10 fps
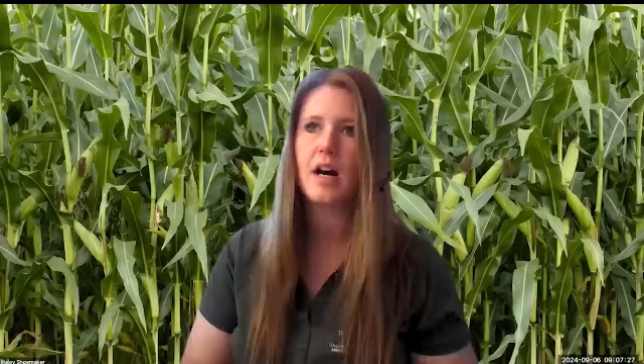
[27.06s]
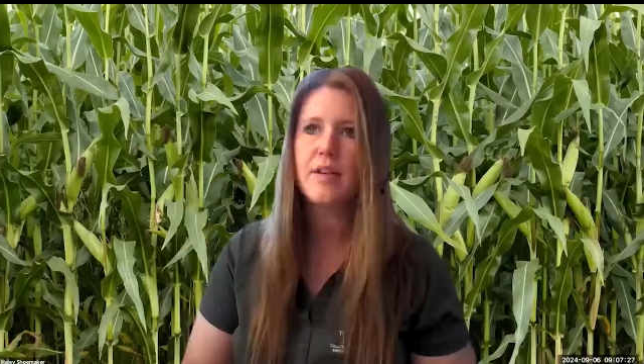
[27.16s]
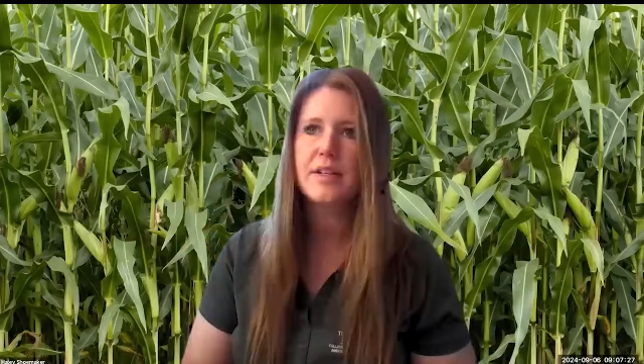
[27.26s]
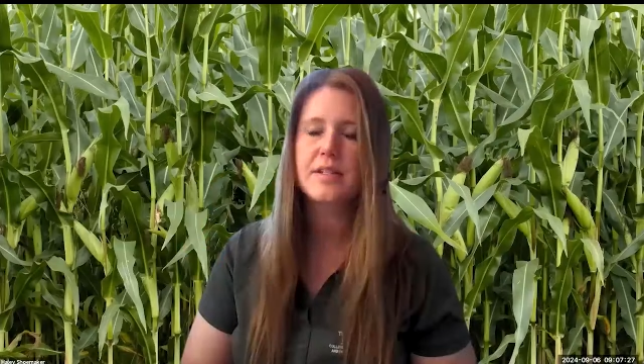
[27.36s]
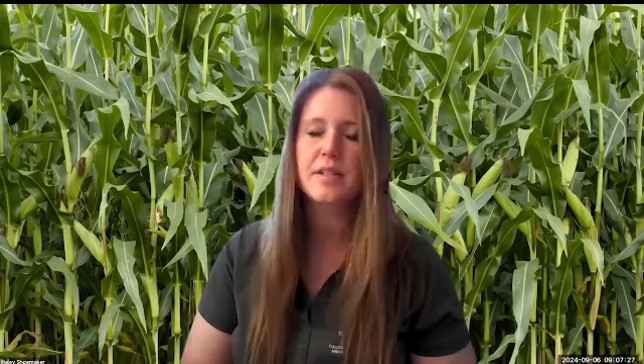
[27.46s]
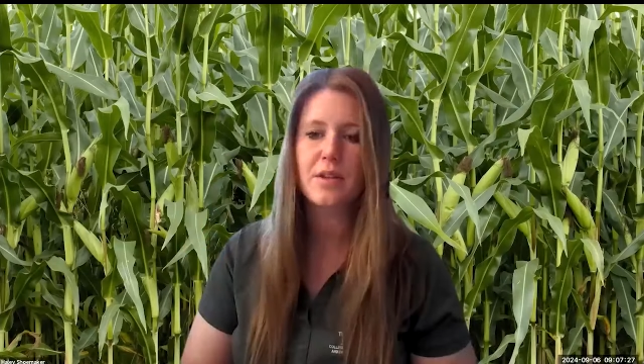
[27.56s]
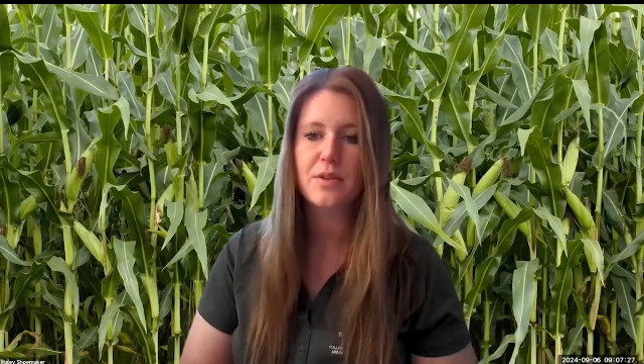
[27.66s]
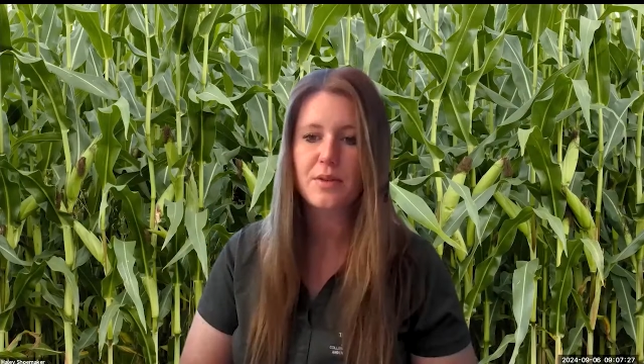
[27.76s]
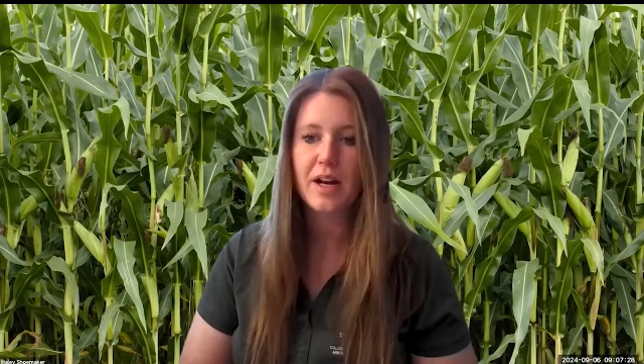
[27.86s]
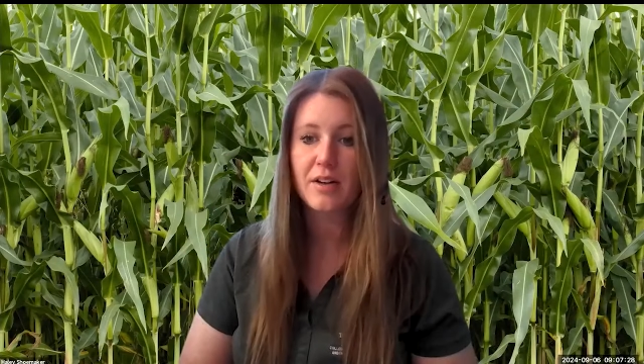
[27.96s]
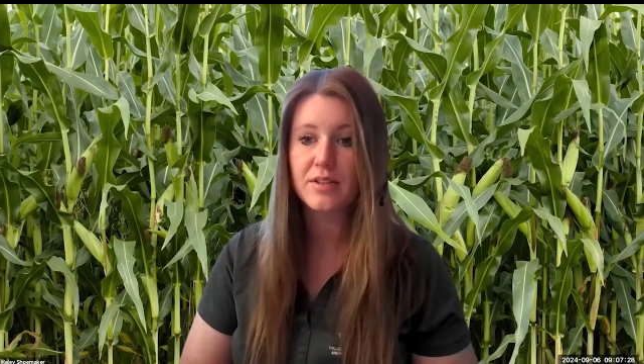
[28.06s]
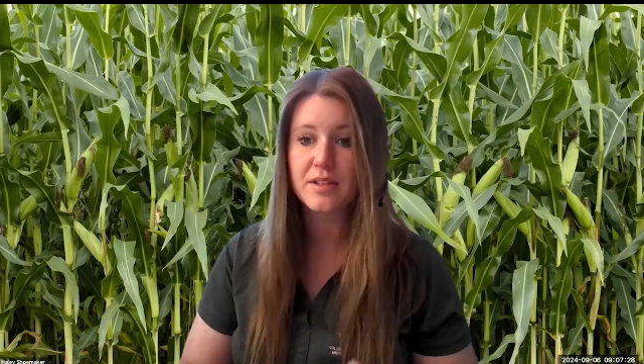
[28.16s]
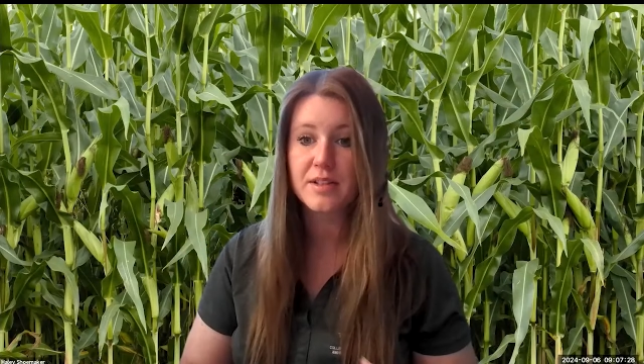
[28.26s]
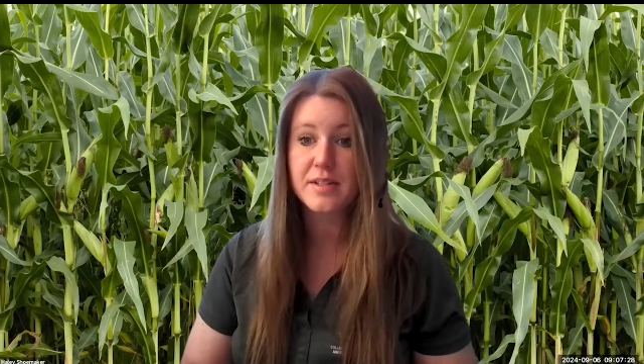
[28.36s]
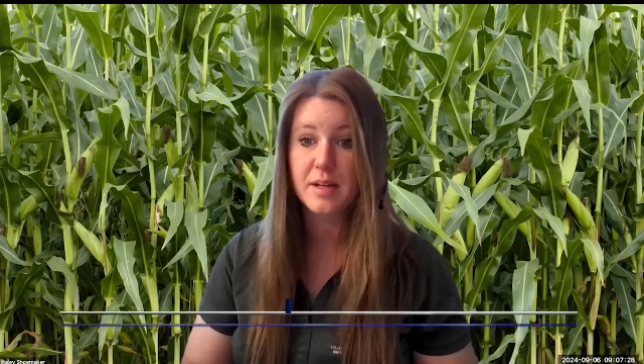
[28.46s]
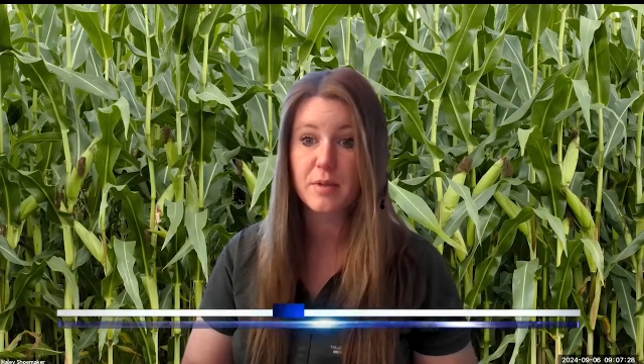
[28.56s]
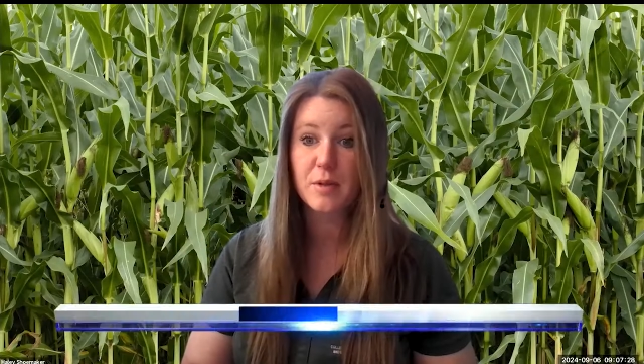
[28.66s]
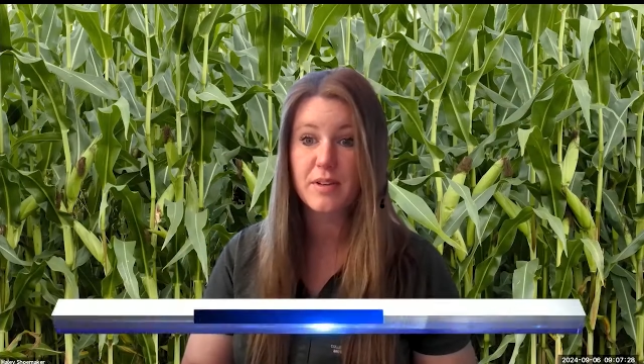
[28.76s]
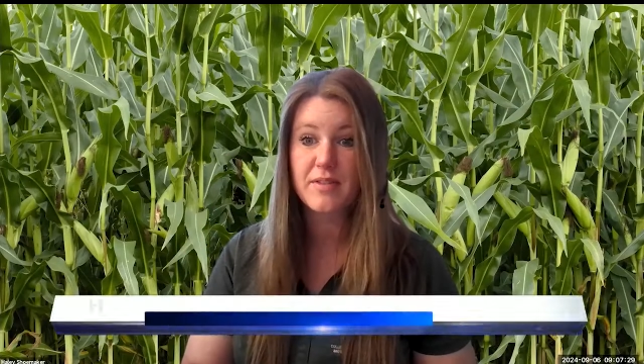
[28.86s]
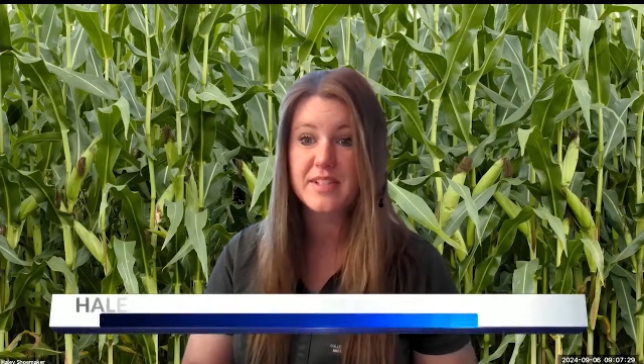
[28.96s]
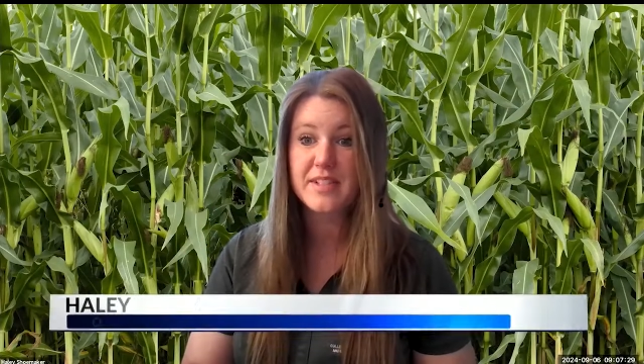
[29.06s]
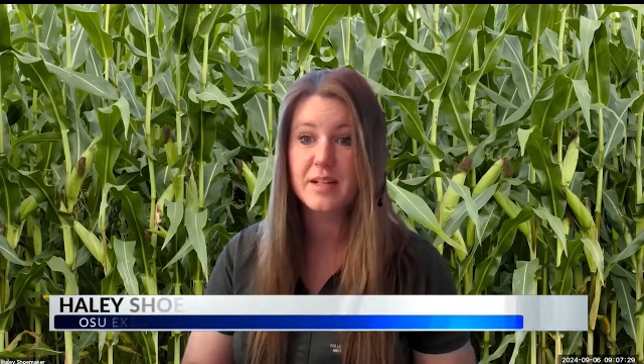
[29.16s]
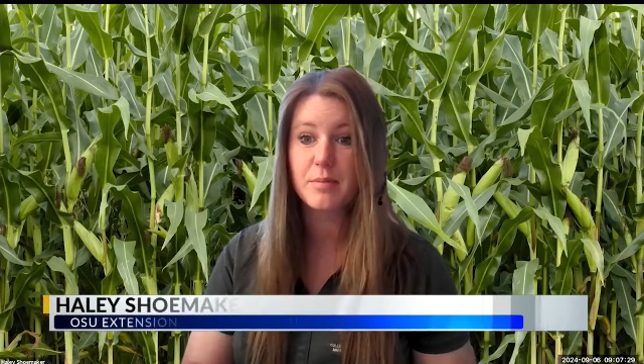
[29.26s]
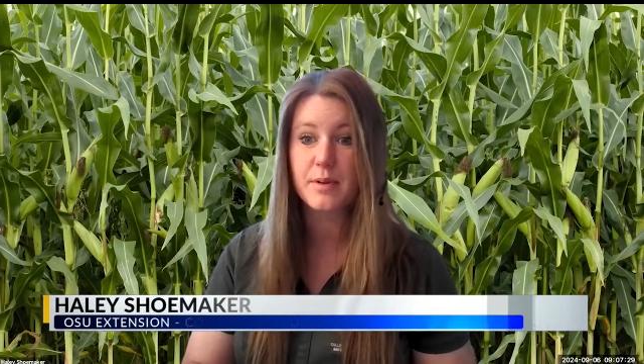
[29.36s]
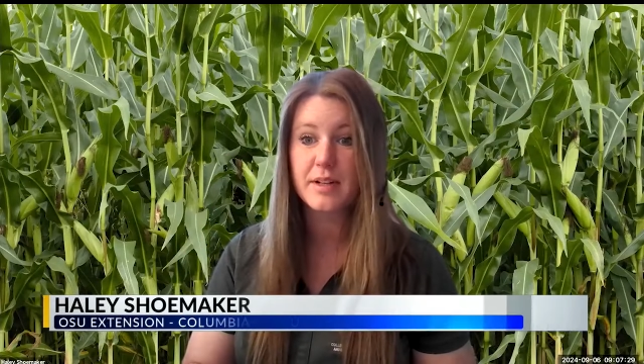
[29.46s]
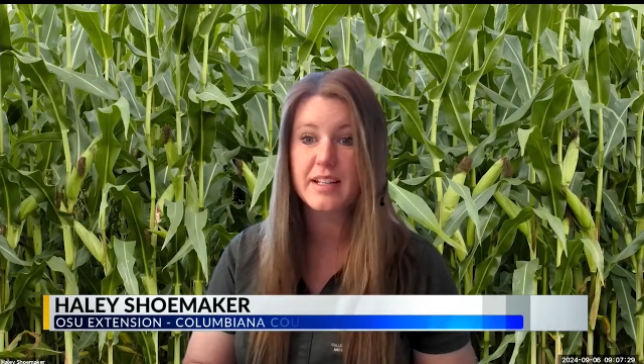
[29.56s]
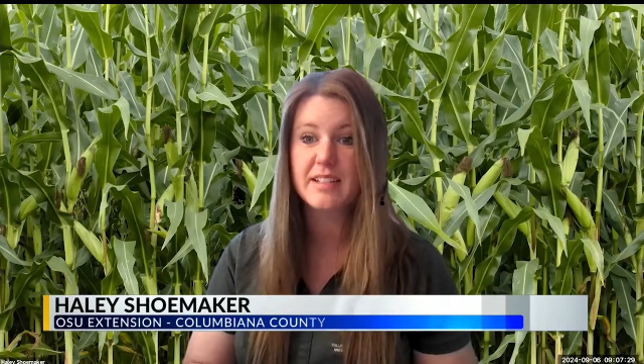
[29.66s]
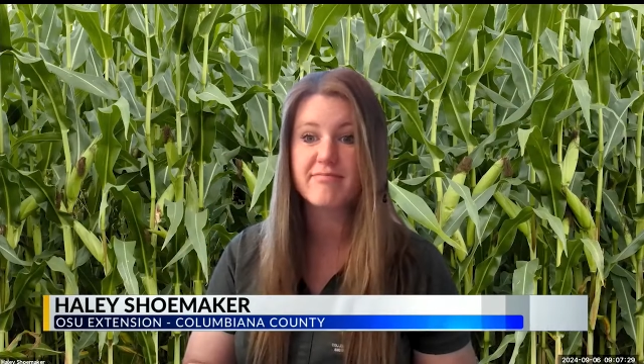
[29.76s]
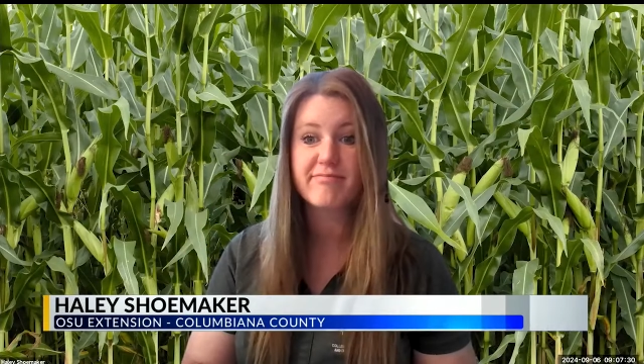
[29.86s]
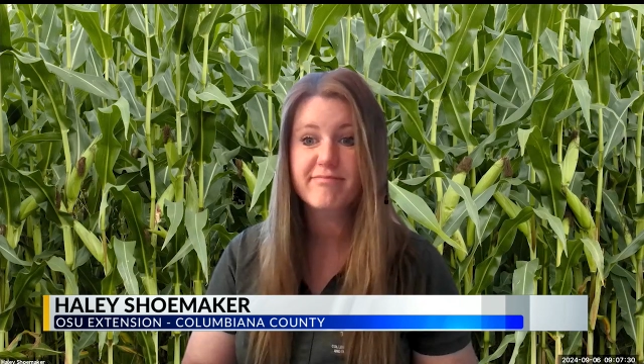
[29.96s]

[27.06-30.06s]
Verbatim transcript: obviously throughout the summer we've seen pretty